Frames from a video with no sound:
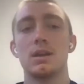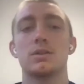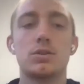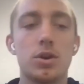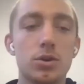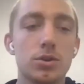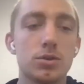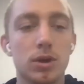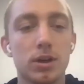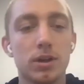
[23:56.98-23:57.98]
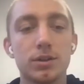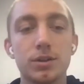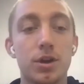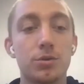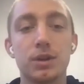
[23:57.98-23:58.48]
So those were,
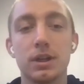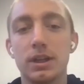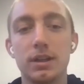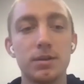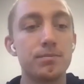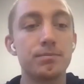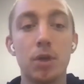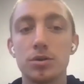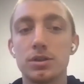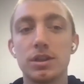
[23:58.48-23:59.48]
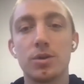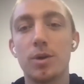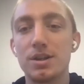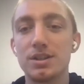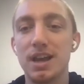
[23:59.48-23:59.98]
you know, really most of the
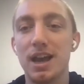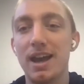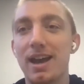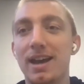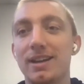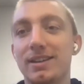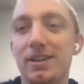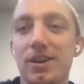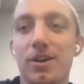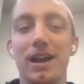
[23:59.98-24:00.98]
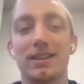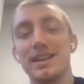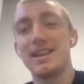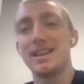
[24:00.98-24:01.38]
questions I had. You know, I